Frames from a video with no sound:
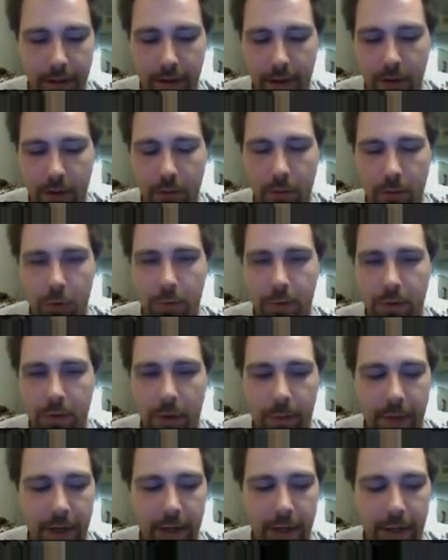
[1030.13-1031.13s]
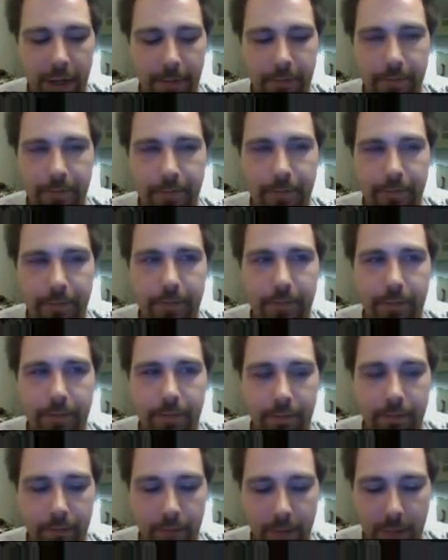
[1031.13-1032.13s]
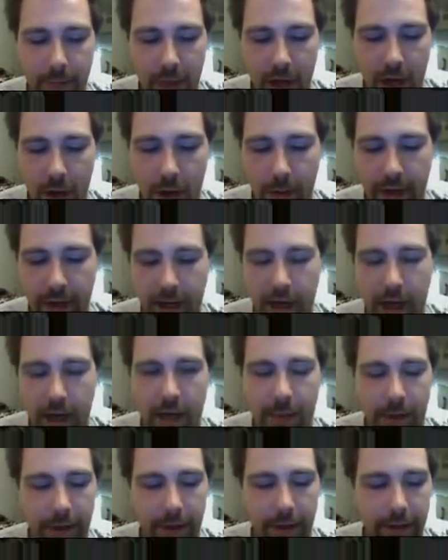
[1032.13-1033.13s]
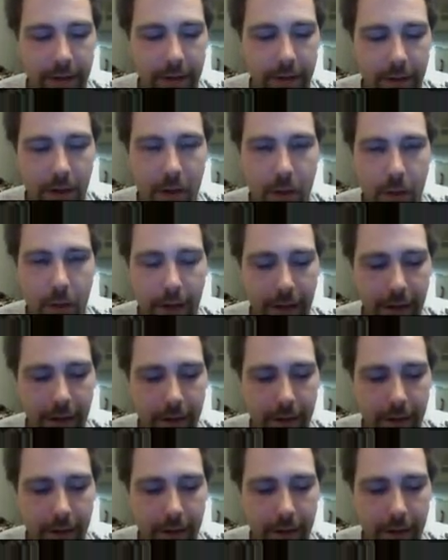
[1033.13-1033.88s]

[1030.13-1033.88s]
Oh, oops, wrong button. Oh my god, come on. Go away.